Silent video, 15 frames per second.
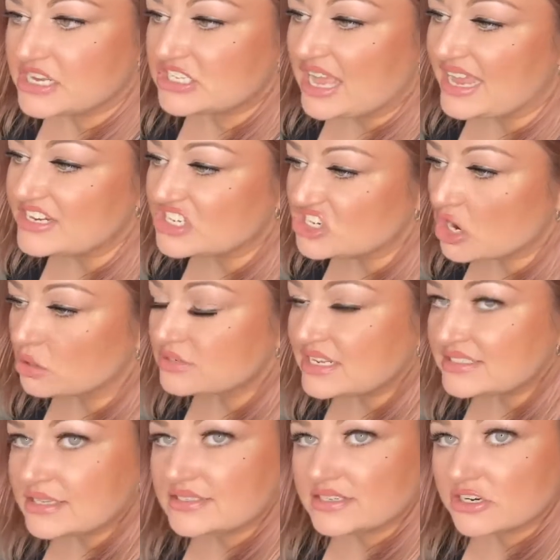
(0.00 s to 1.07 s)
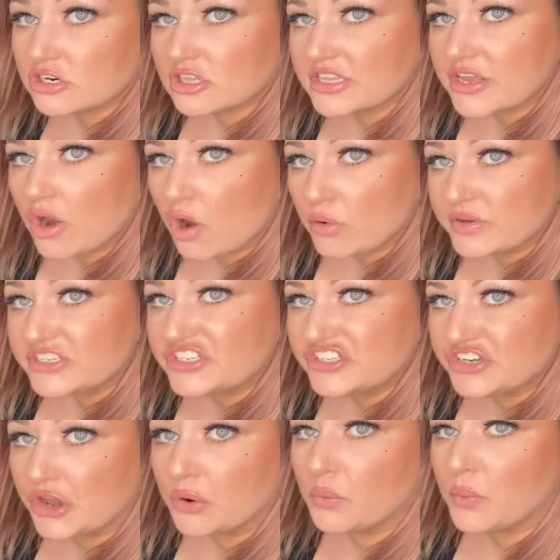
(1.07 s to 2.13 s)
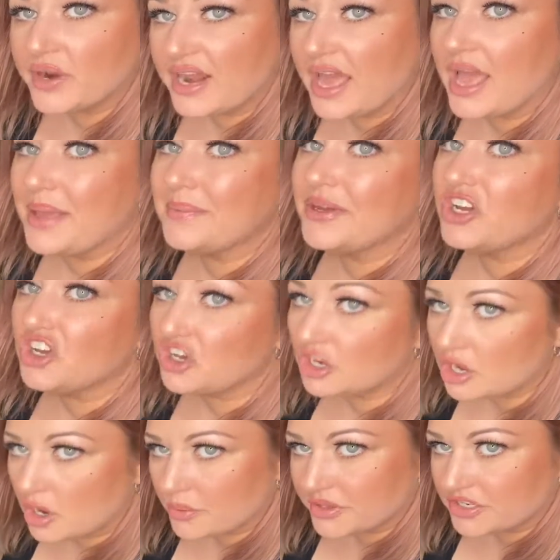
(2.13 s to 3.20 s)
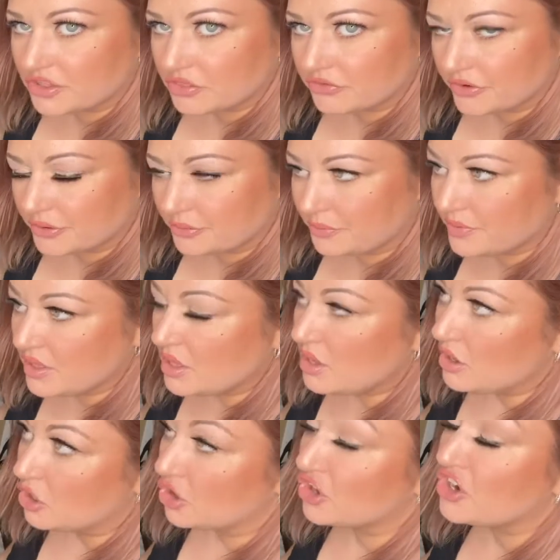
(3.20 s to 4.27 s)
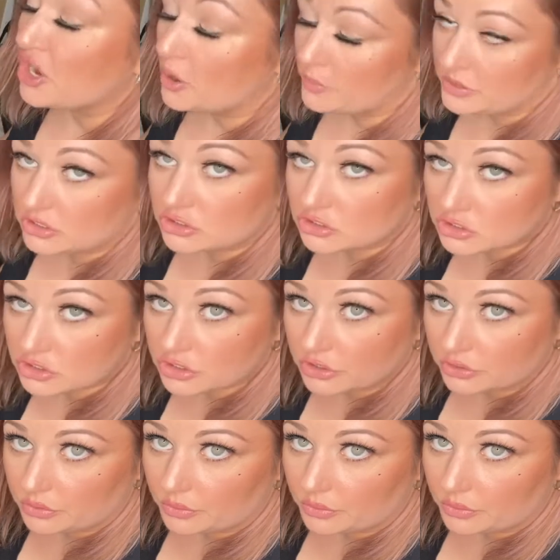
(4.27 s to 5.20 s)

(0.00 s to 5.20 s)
I don't necessarily always know what I'm going through or going to.